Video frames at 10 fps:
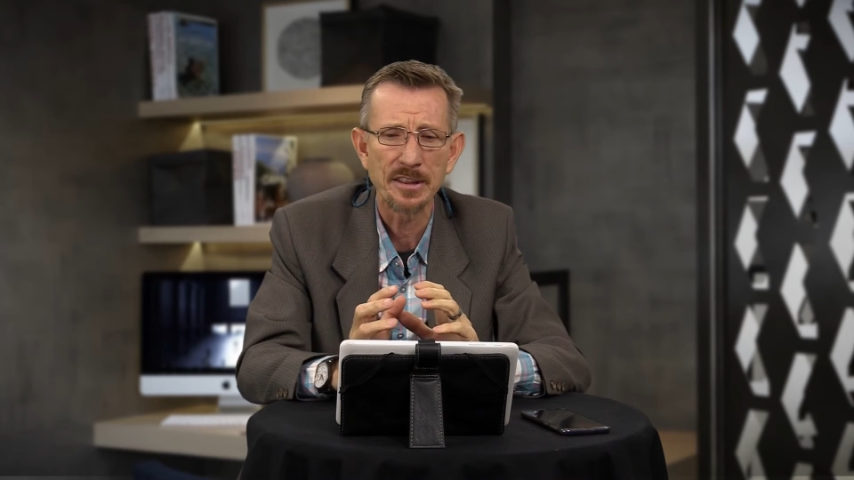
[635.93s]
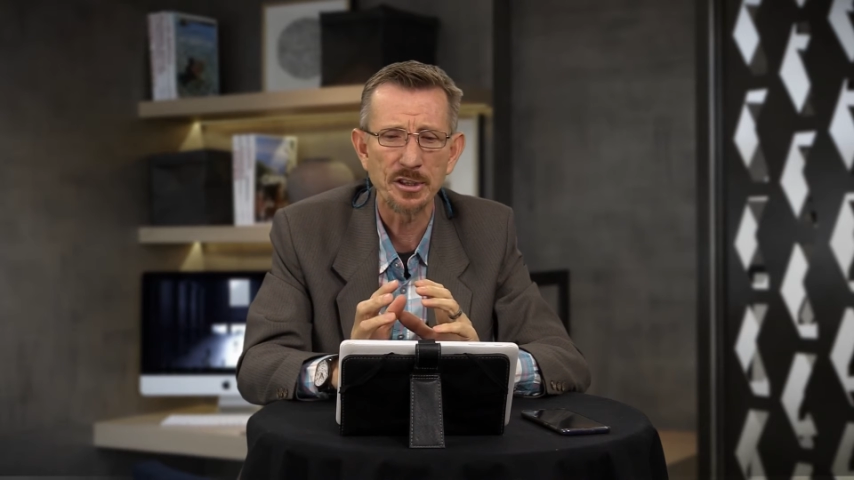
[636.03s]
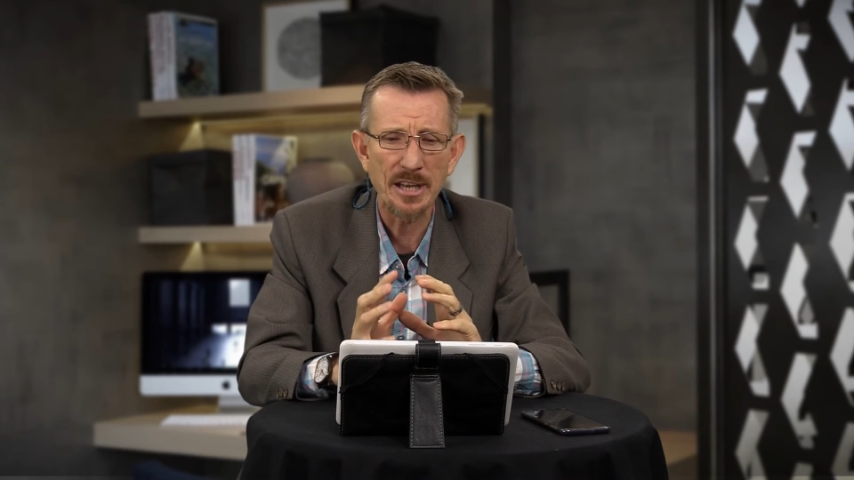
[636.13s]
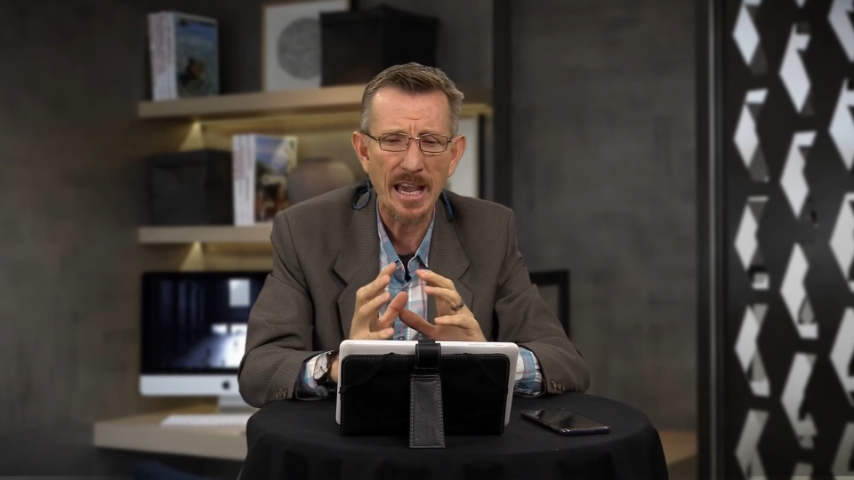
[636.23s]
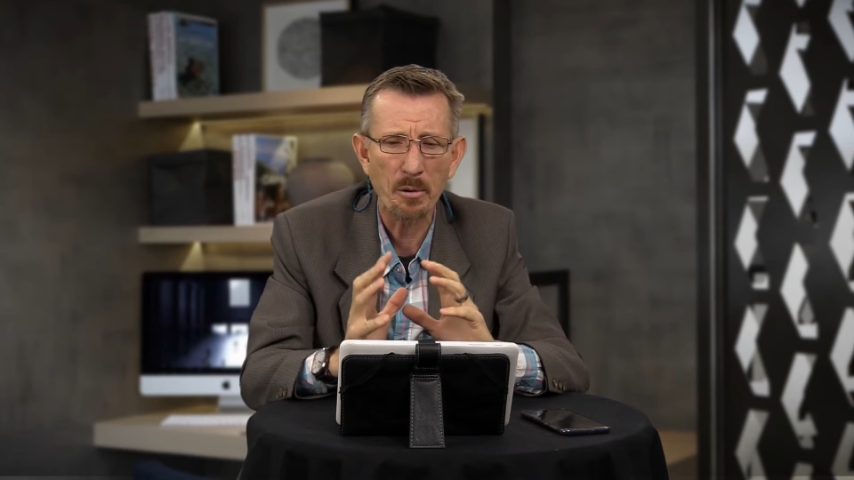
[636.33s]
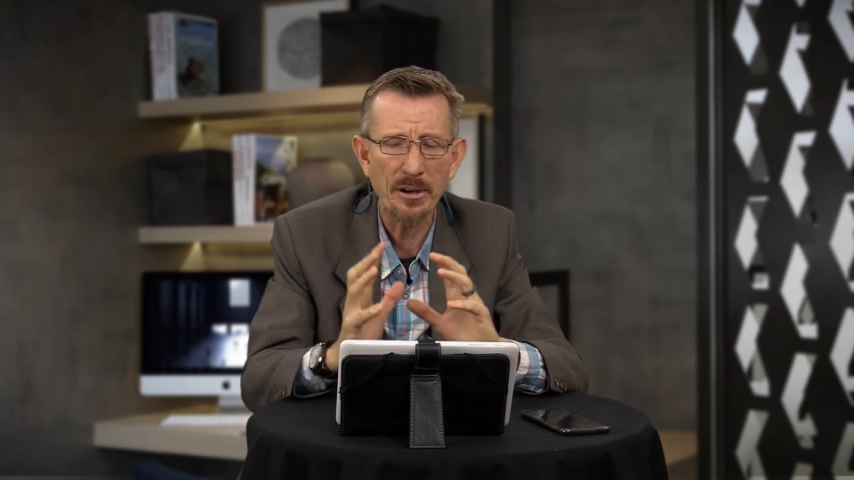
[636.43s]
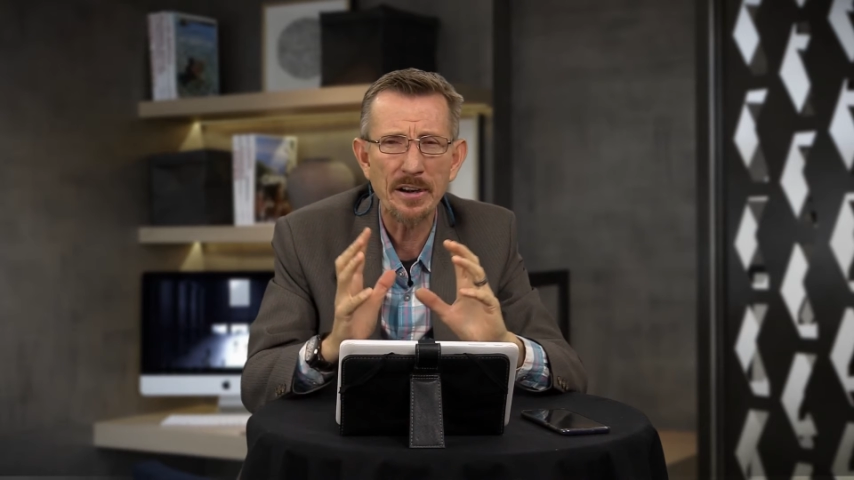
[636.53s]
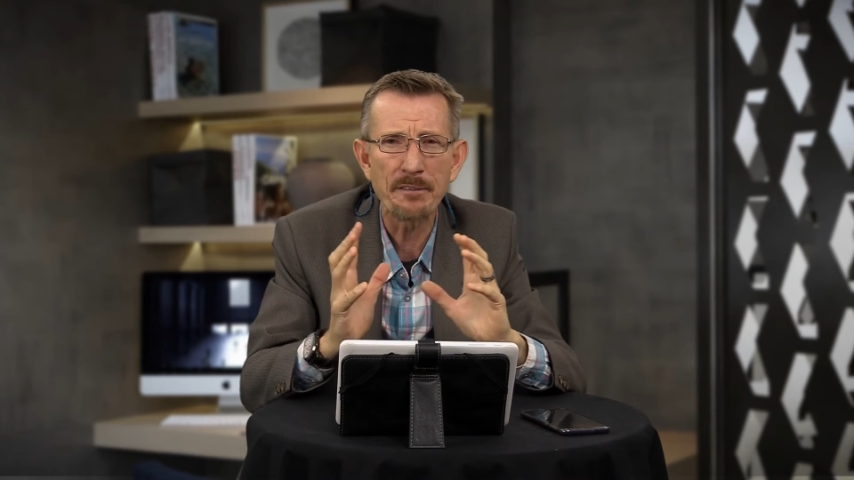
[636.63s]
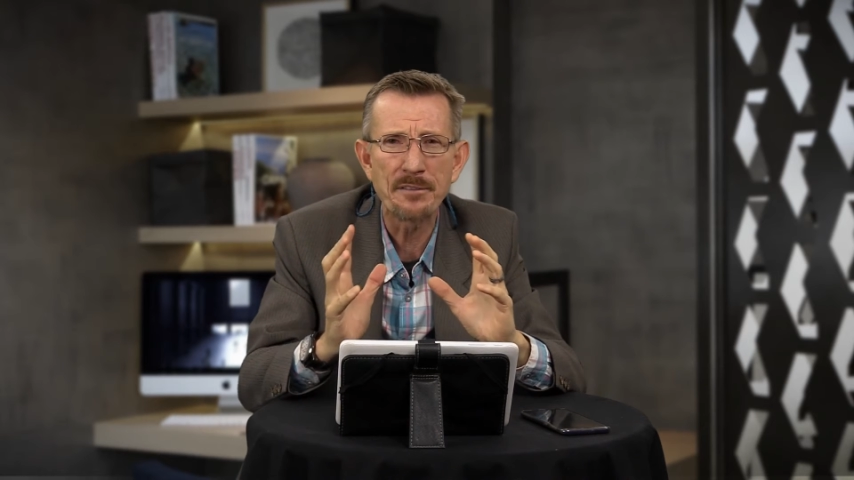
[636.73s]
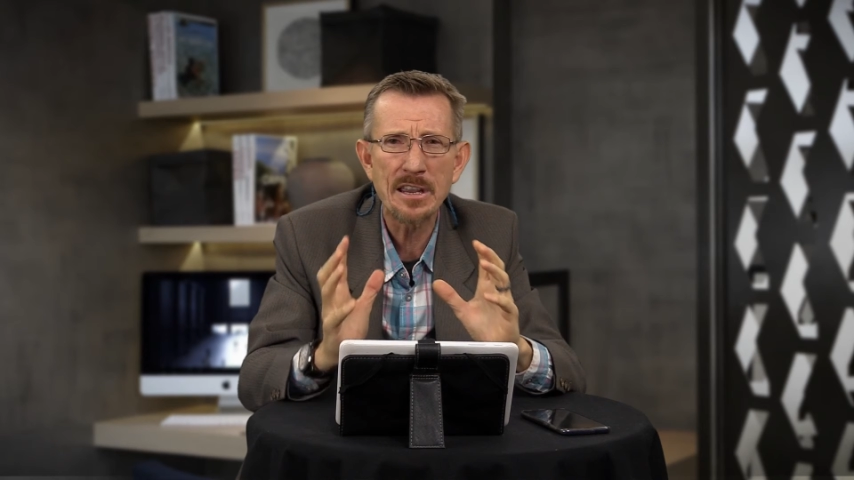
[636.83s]
today I want
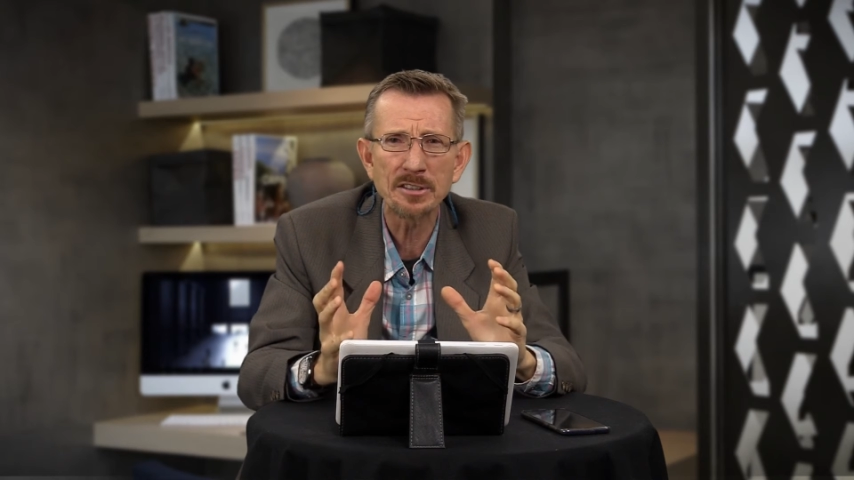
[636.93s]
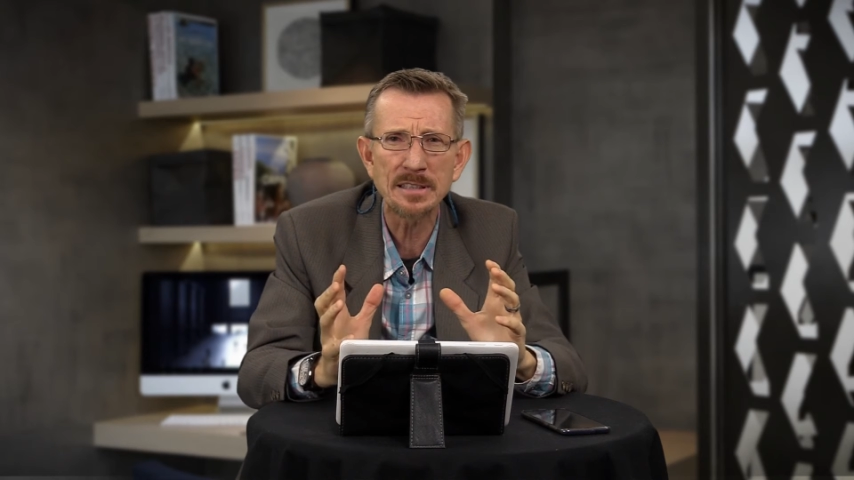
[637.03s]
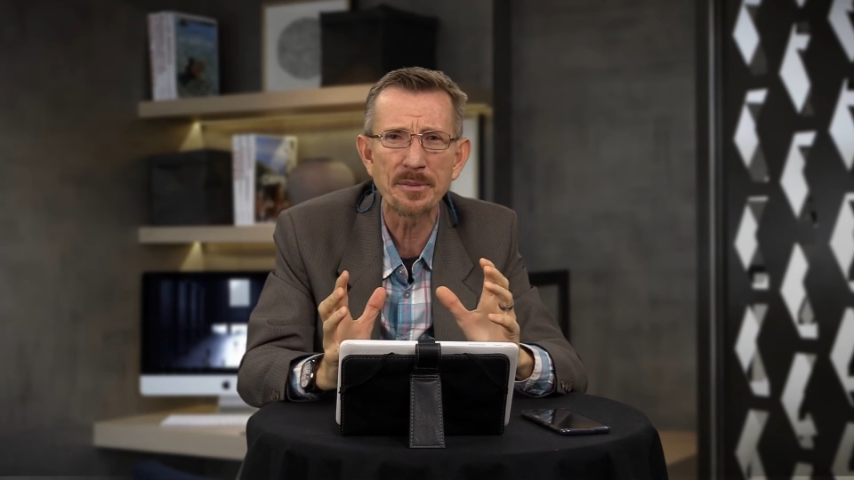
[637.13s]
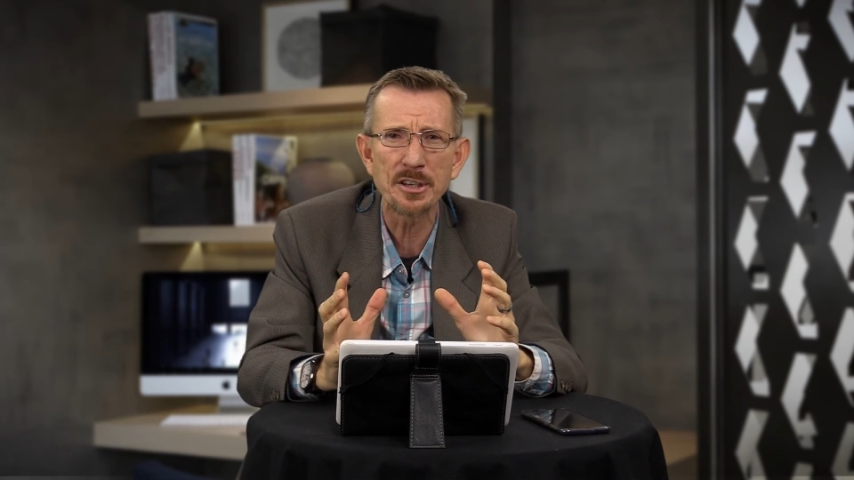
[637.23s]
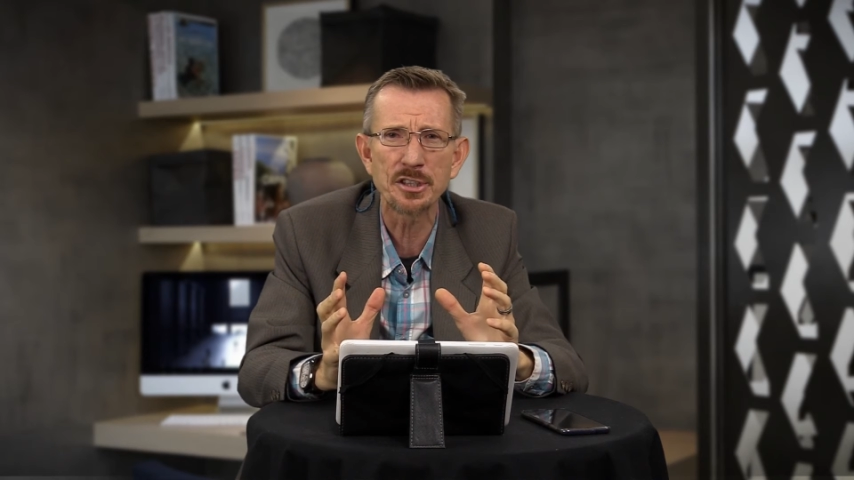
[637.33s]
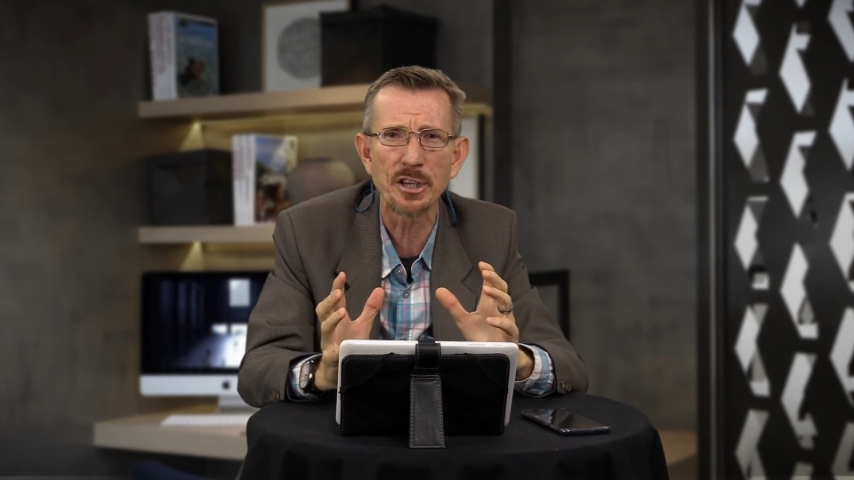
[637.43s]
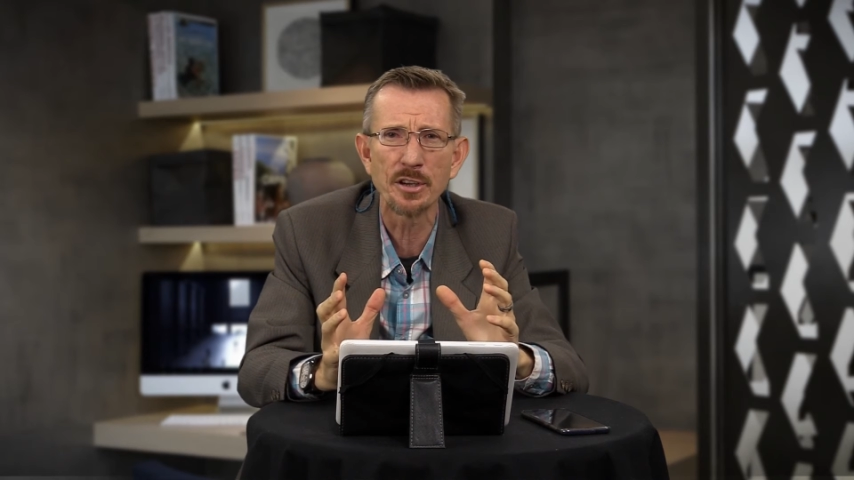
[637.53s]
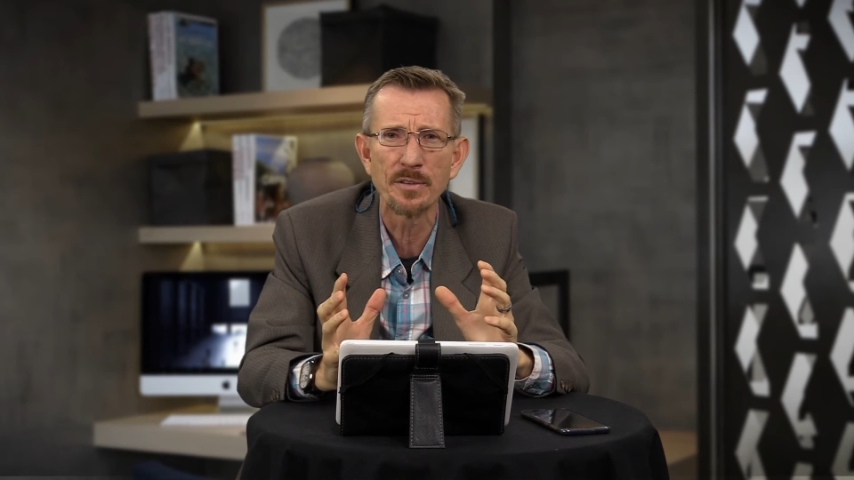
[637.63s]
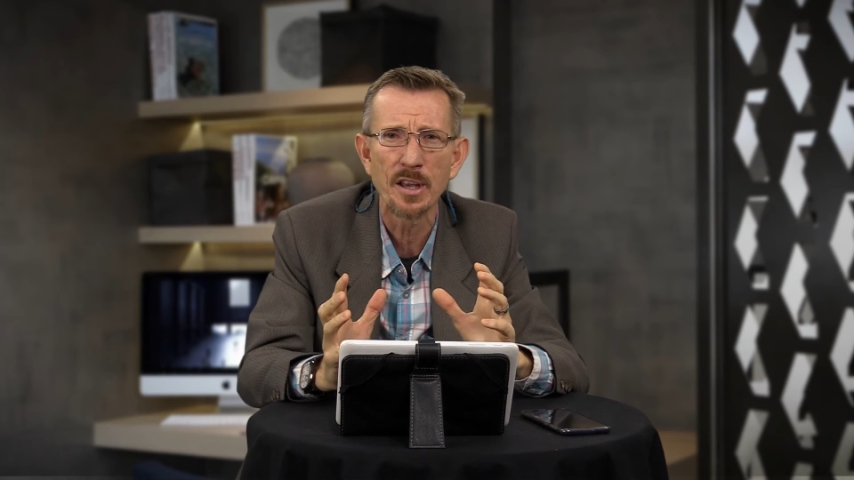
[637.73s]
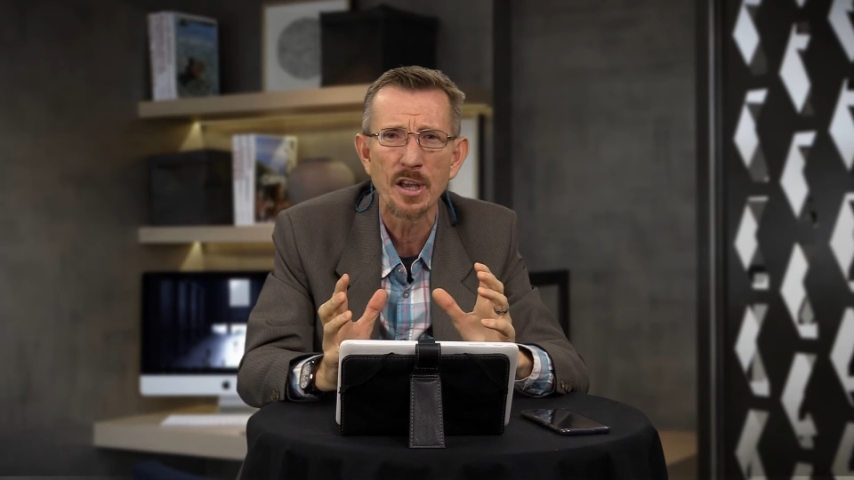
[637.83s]
to reveal something to
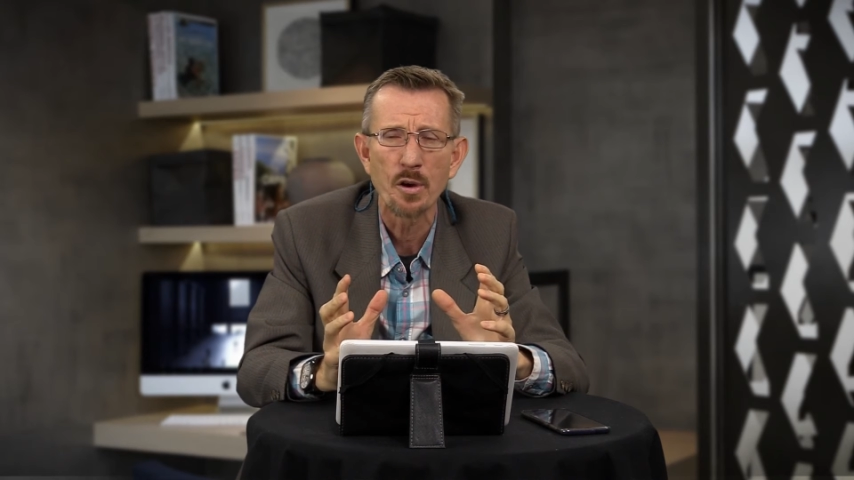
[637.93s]
you,